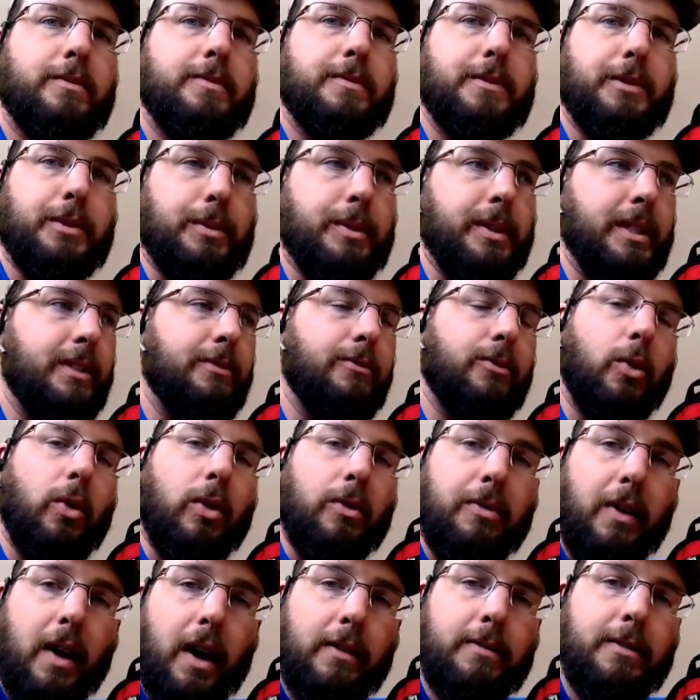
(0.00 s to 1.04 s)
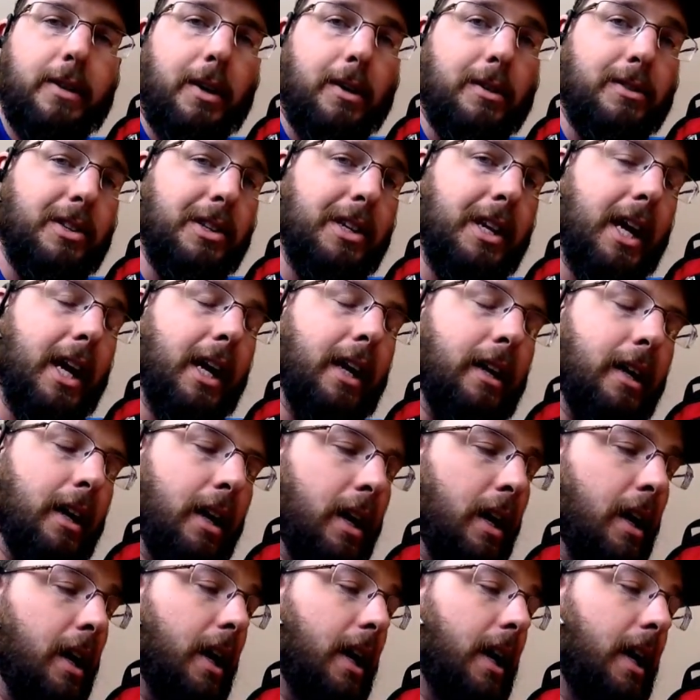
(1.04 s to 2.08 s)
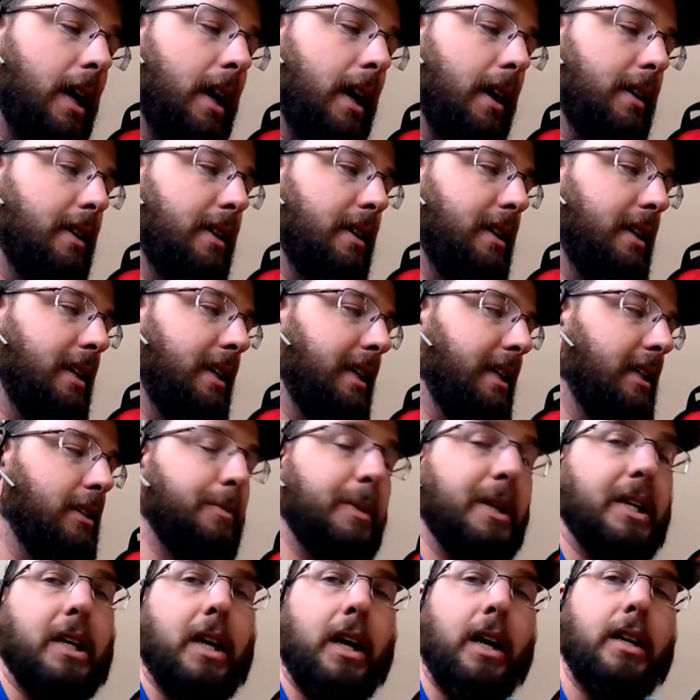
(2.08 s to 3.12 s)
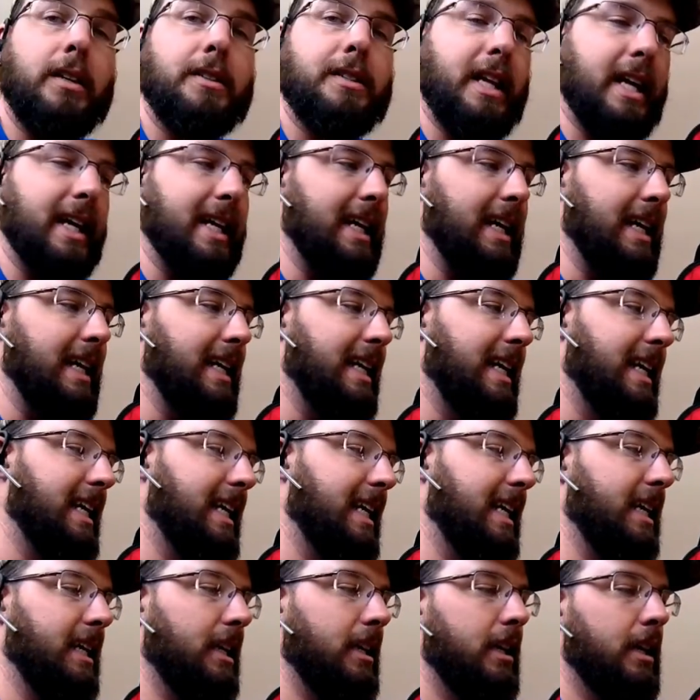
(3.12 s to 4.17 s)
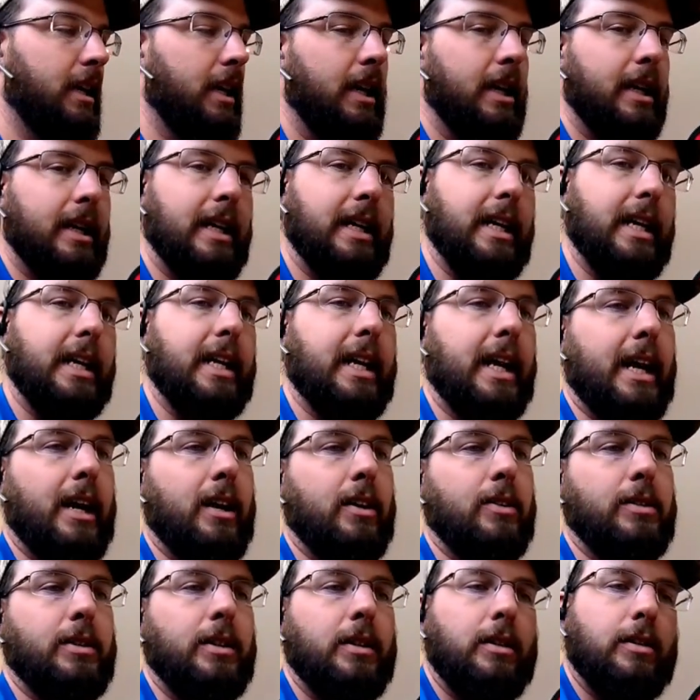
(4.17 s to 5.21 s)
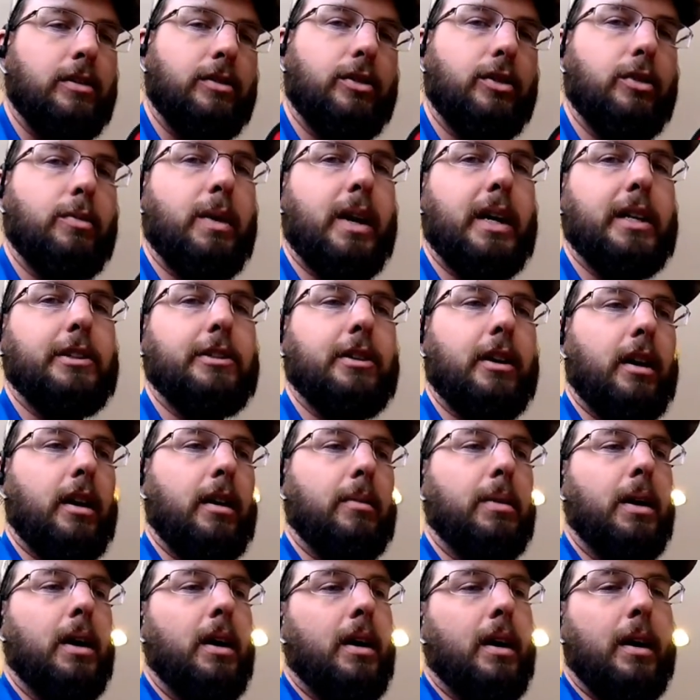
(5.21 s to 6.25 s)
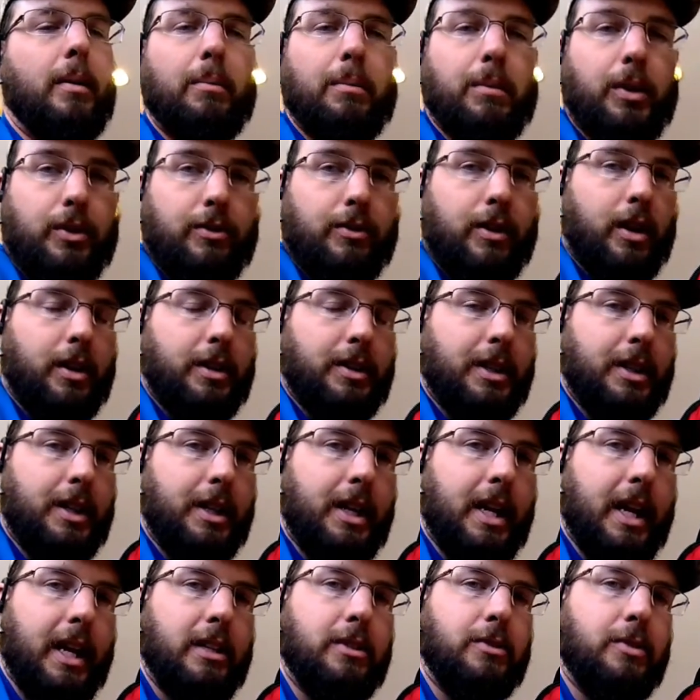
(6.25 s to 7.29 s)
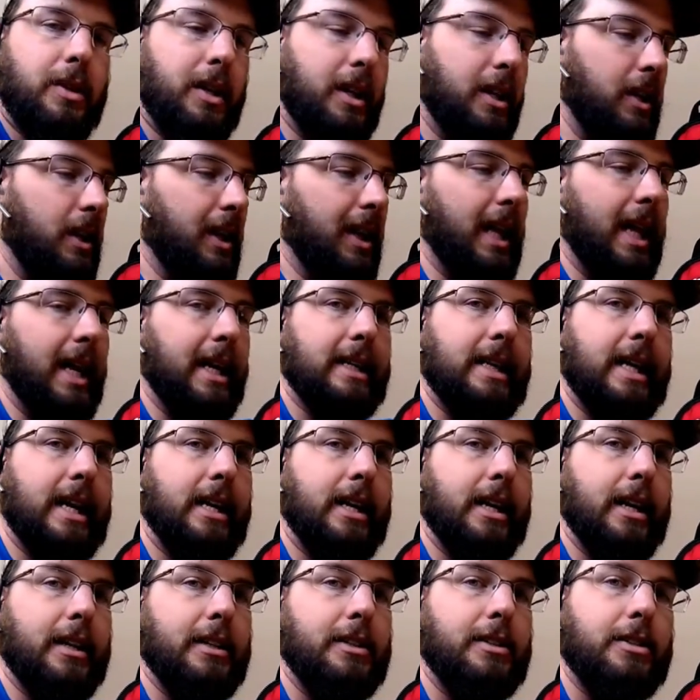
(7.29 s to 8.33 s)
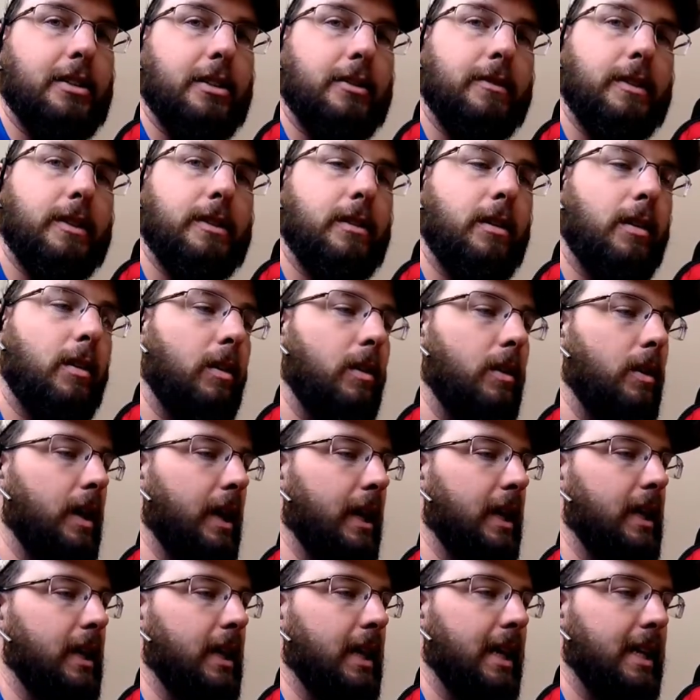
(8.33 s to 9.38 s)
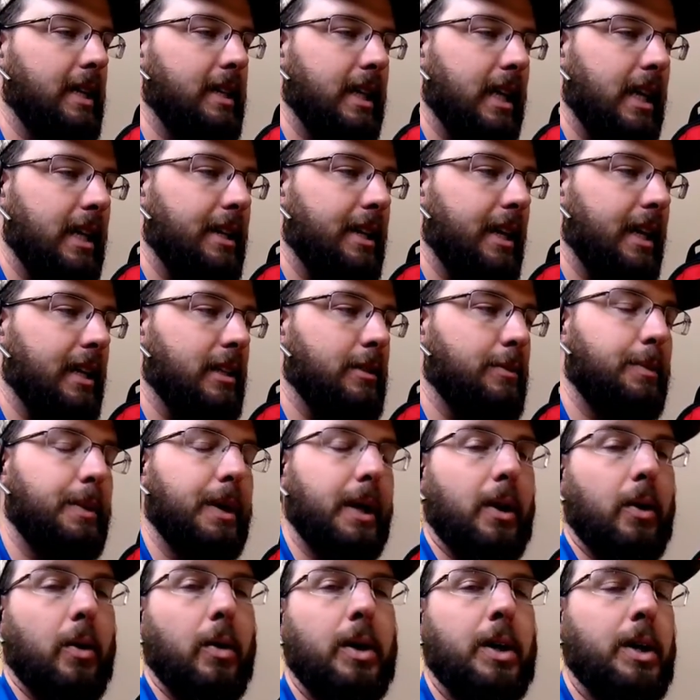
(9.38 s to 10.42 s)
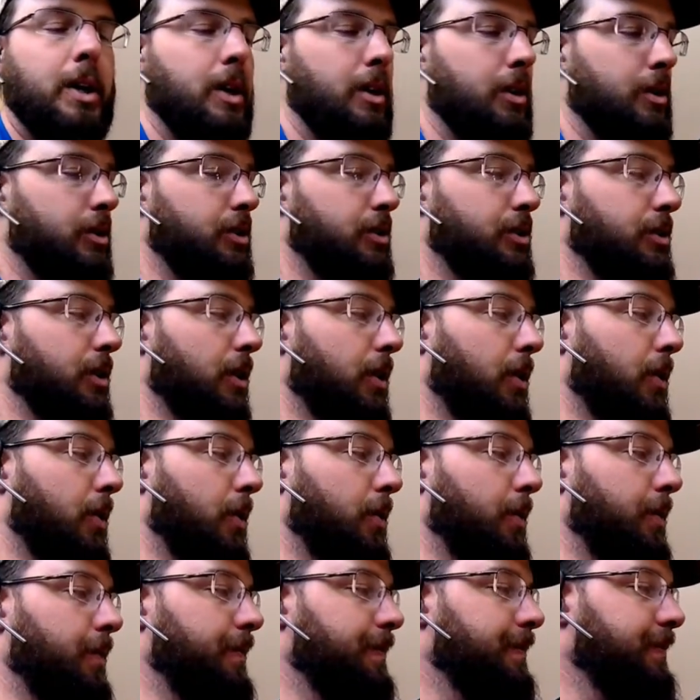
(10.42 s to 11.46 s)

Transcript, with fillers: three, four, five calls a day, uh, it, it's because I can get in, get out, do my job, and move on to the next one and collect that next service call and collect that next bill. So